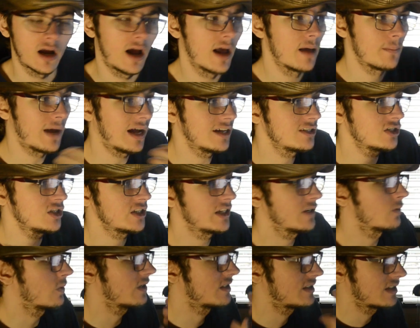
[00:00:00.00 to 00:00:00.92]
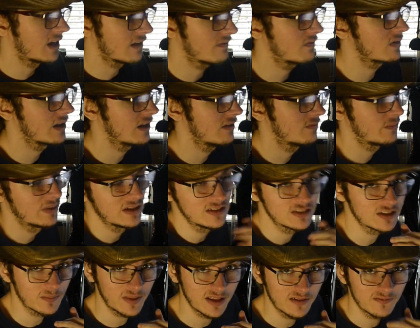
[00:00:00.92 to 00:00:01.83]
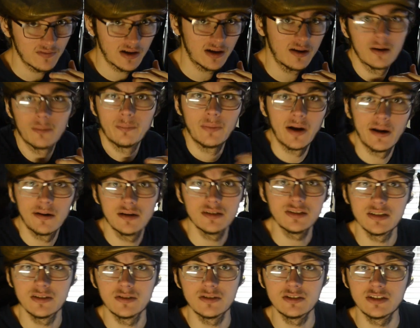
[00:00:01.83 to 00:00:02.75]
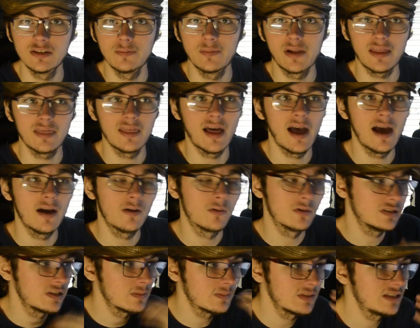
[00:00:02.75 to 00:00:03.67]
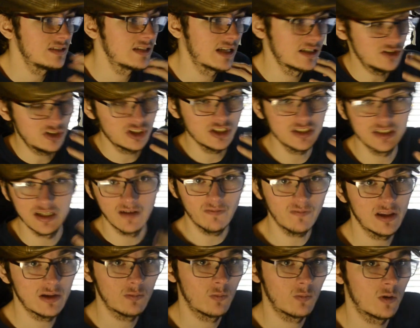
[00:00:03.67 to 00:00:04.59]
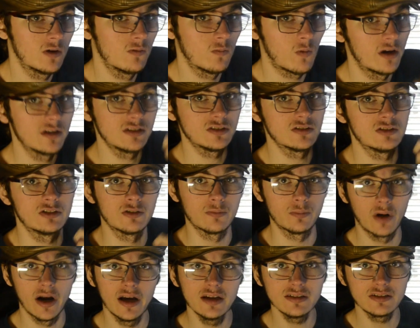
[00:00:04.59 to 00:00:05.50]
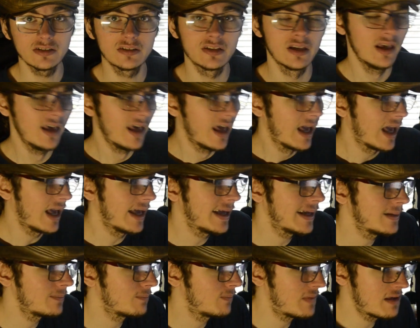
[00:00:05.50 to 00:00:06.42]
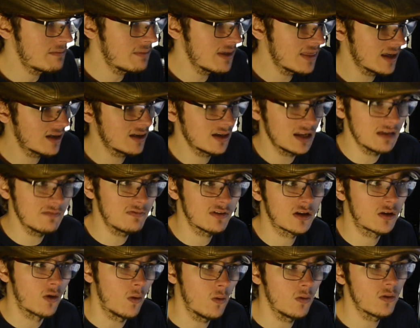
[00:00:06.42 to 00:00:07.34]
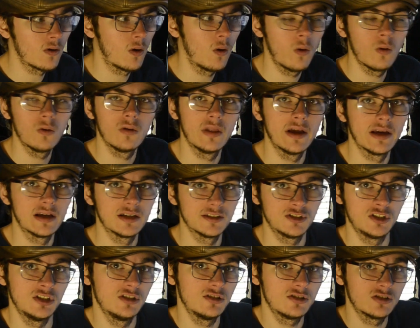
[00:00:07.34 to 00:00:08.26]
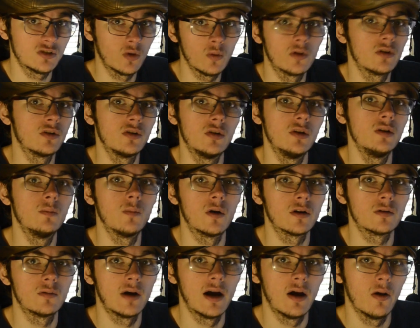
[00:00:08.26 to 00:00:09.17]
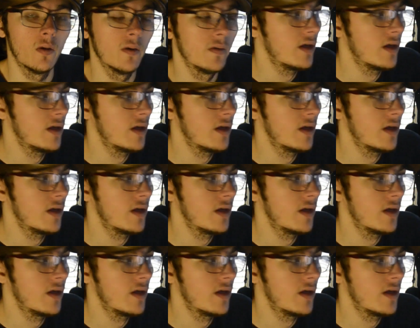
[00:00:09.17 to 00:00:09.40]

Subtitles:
I imagine it would definitely have been something very embarrassing or something like that, or something that she definitely would have wanted to suppress. And maybe they could even go the whole, she stole her cutie mark route.